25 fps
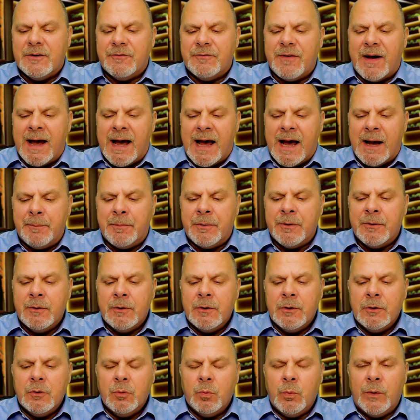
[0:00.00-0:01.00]
app
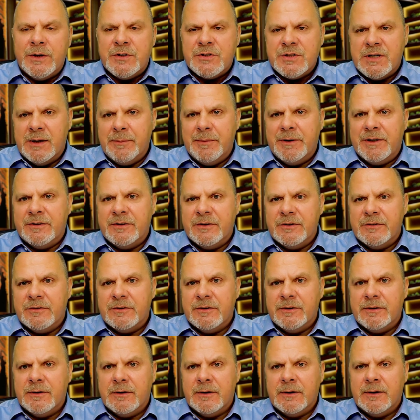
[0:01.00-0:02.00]
which limited
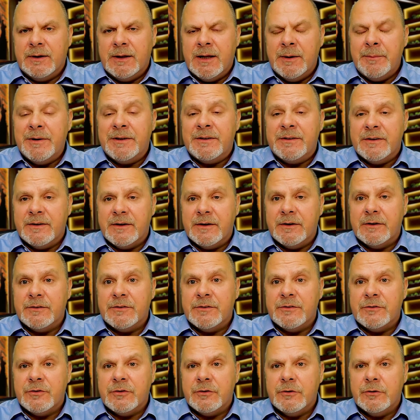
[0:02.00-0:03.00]

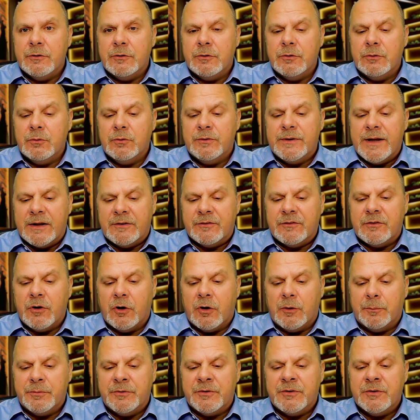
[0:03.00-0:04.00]
us to
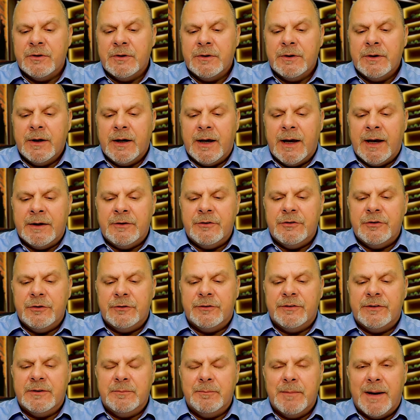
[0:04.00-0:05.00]
desktops and
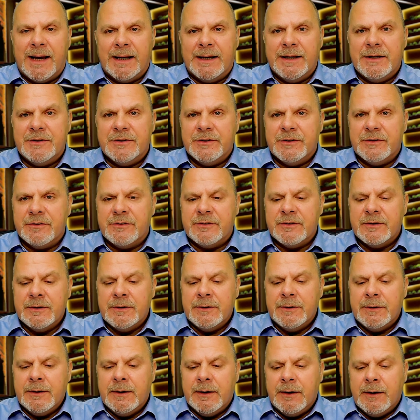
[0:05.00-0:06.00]
duty managers.
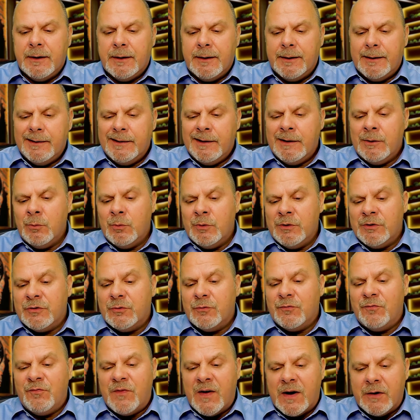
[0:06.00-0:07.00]
It was
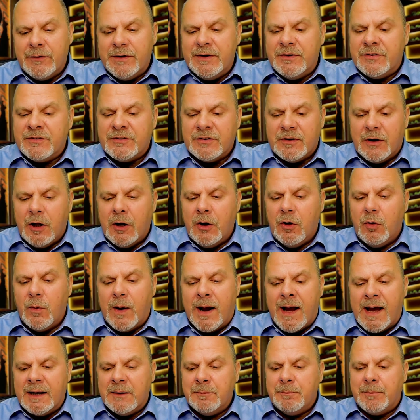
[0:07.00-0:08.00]
very slow
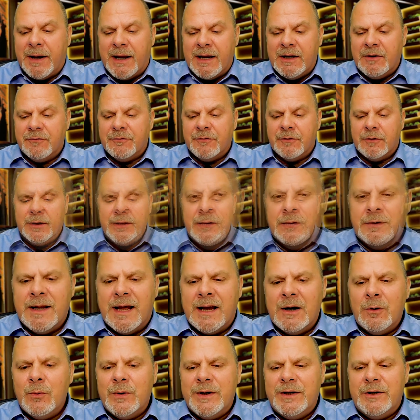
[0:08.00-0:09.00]
and painful.
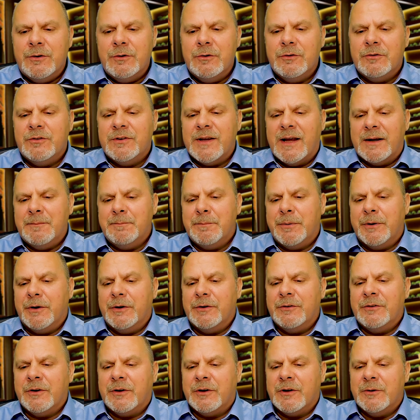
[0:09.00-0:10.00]
Now we use
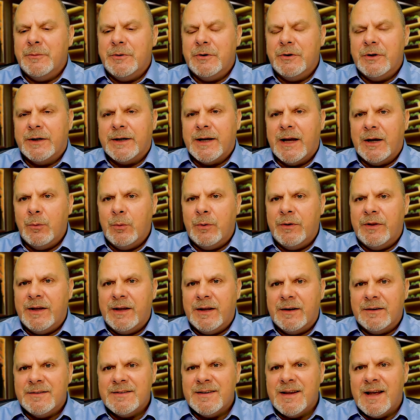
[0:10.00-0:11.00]
Zenput to communicate with
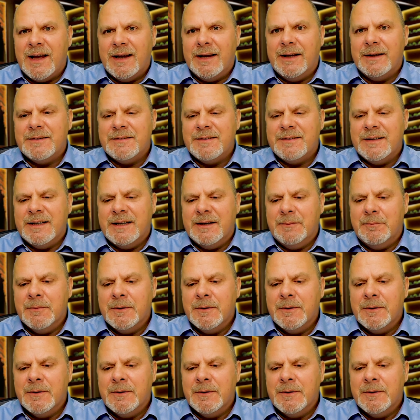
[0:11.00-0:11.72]
the entire team.